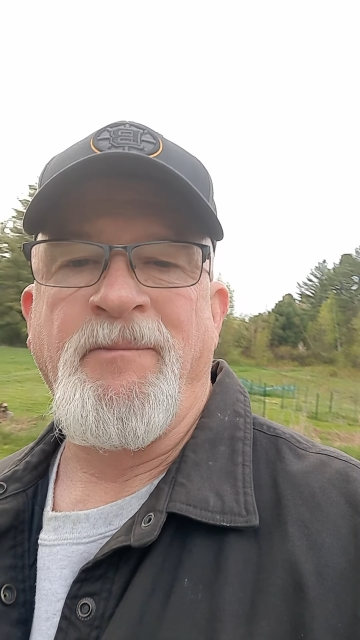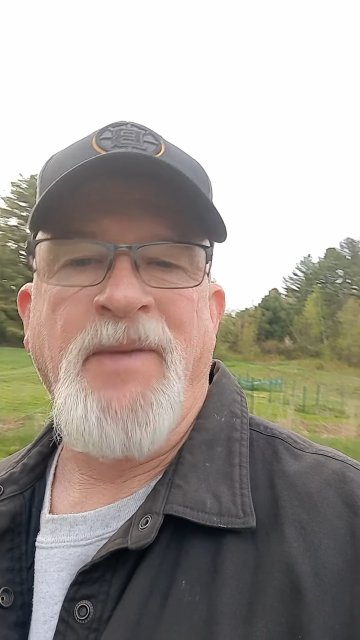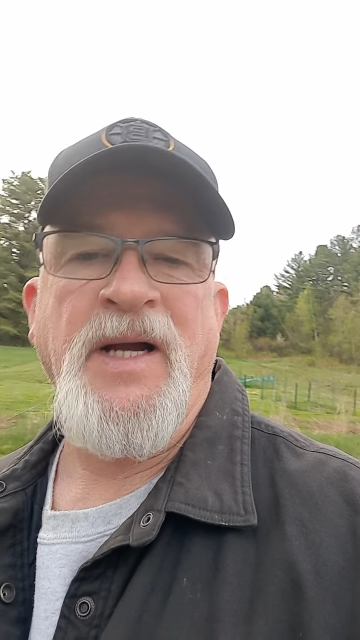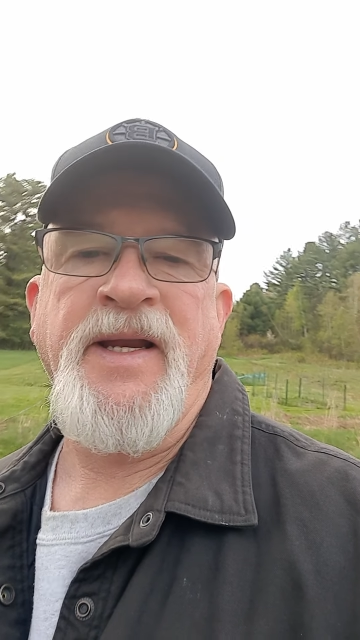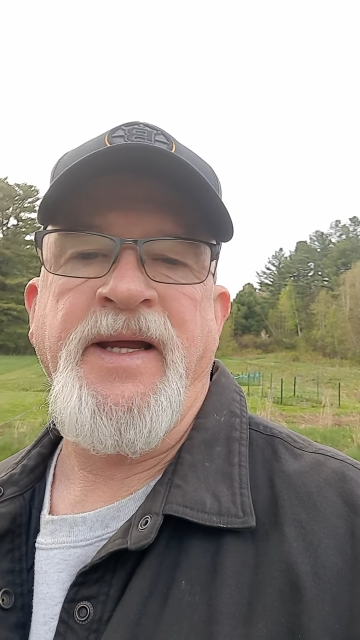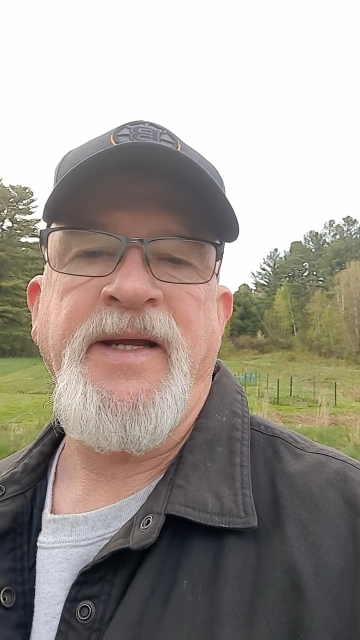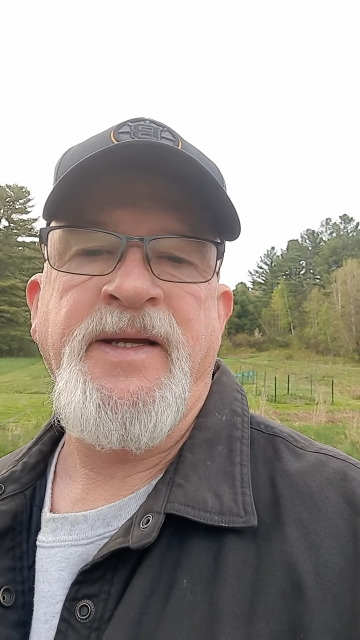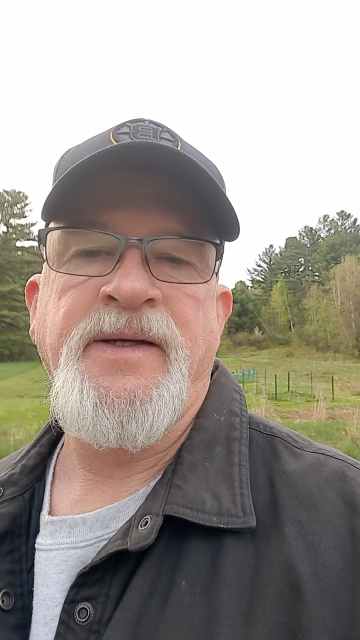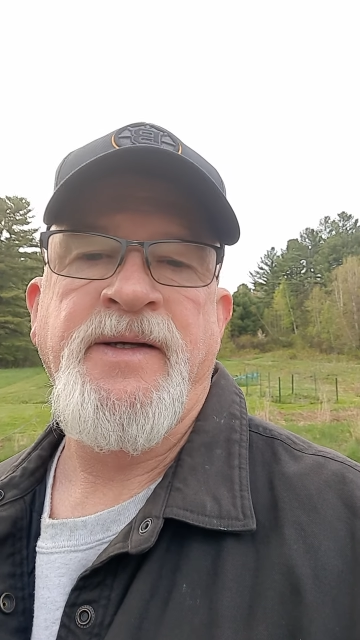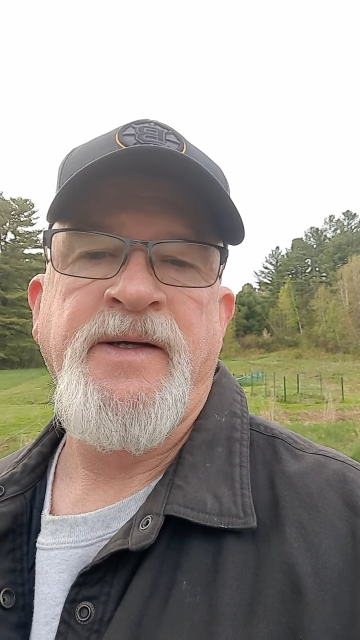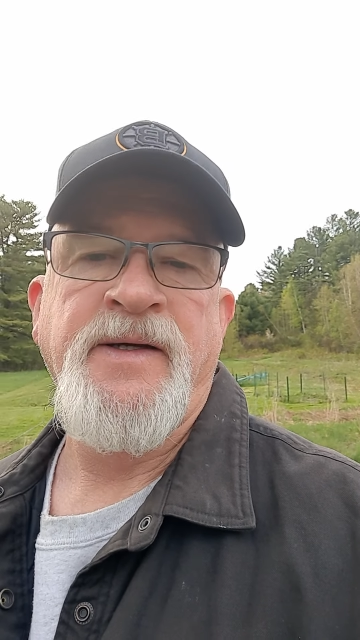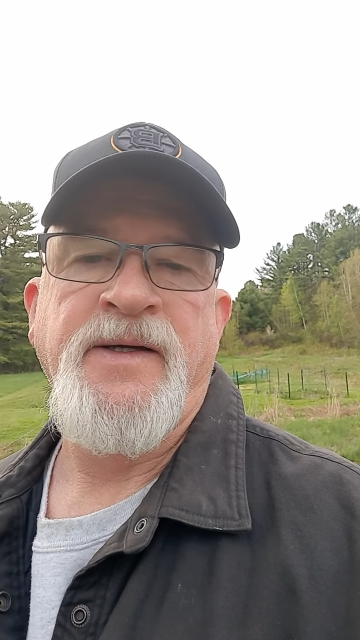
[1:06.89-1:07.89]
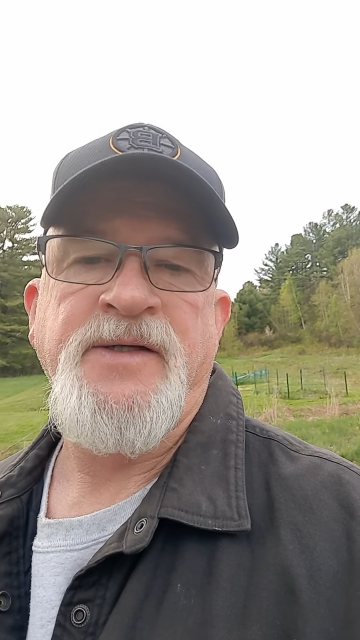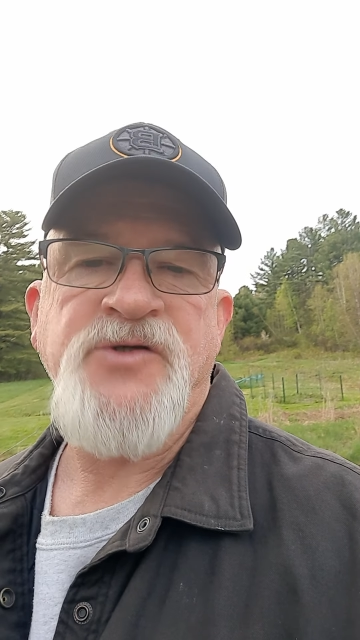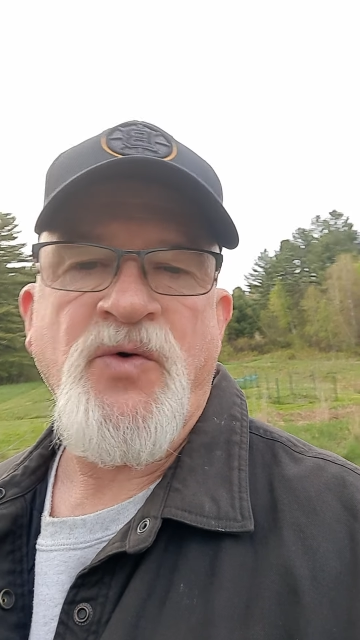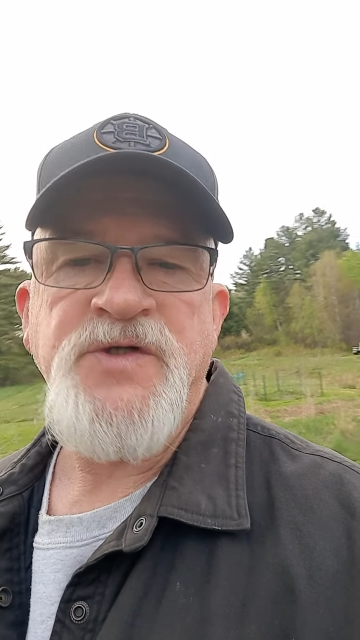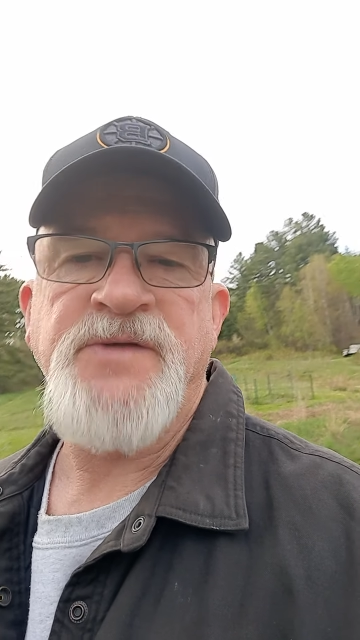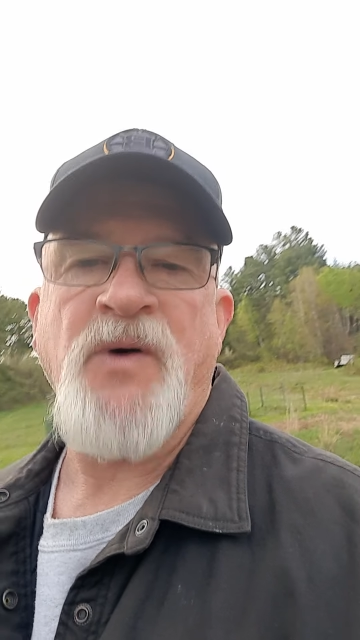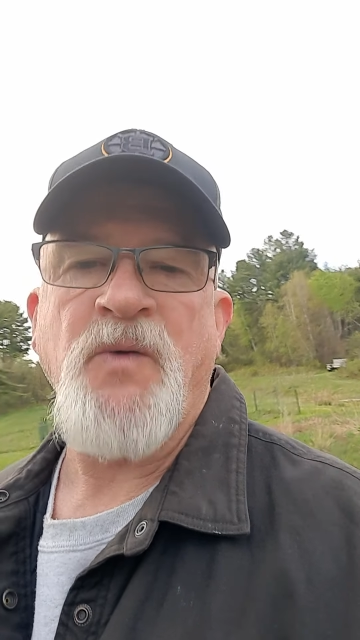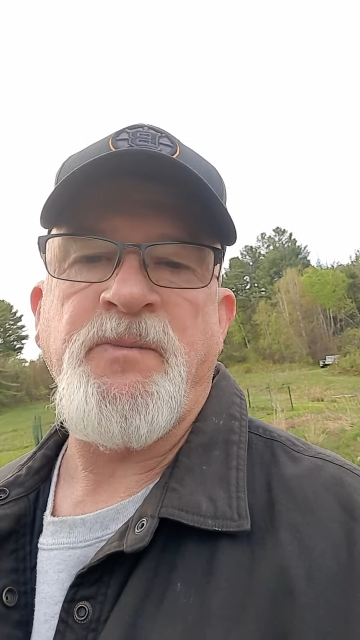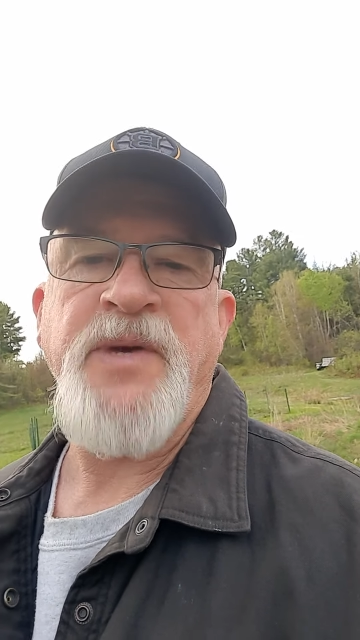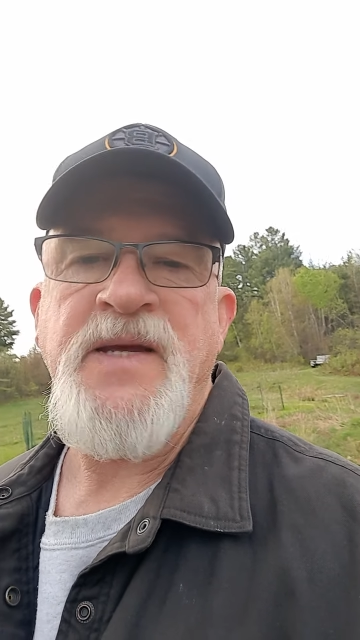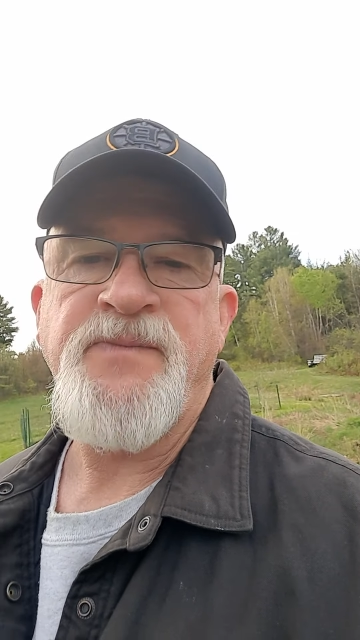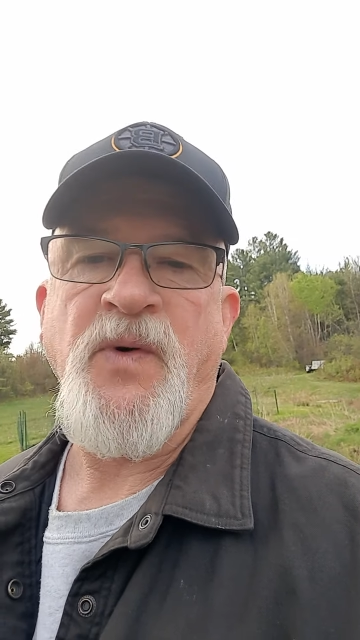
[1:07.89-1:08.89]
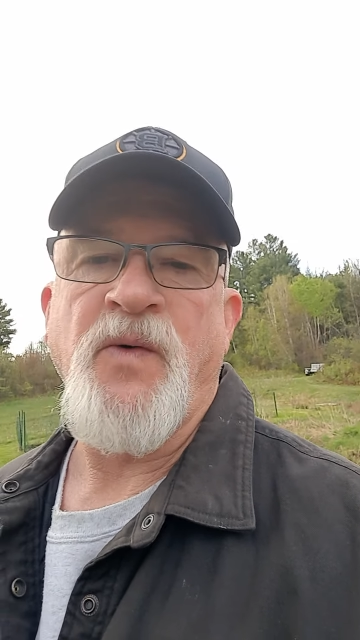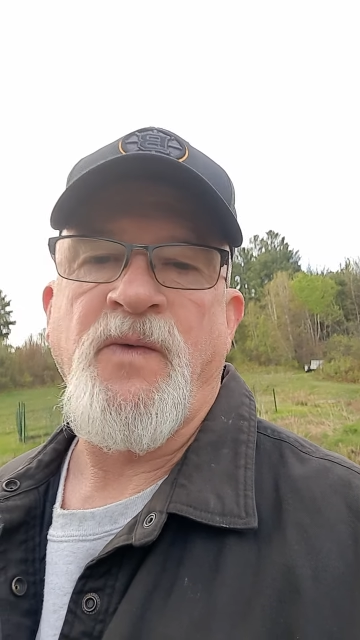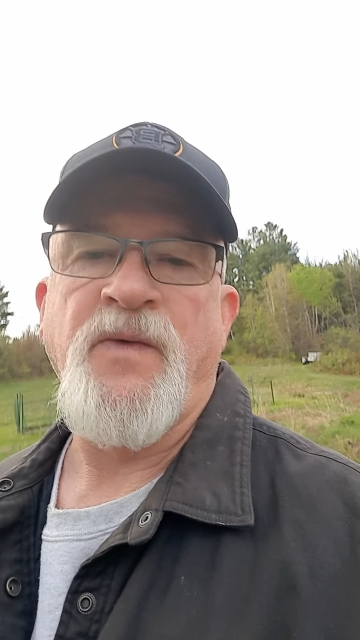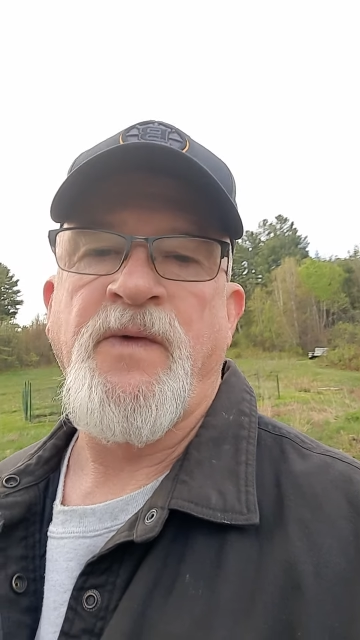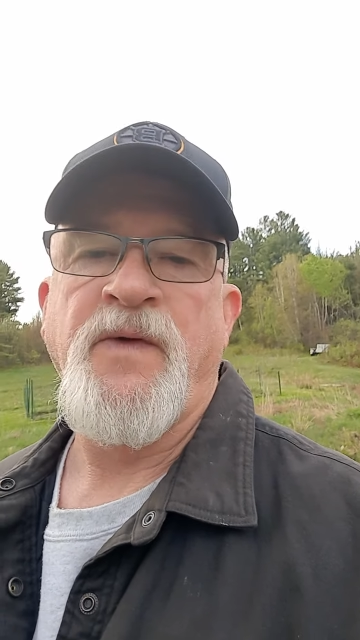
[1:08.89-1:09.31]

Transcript: money. It's always about people.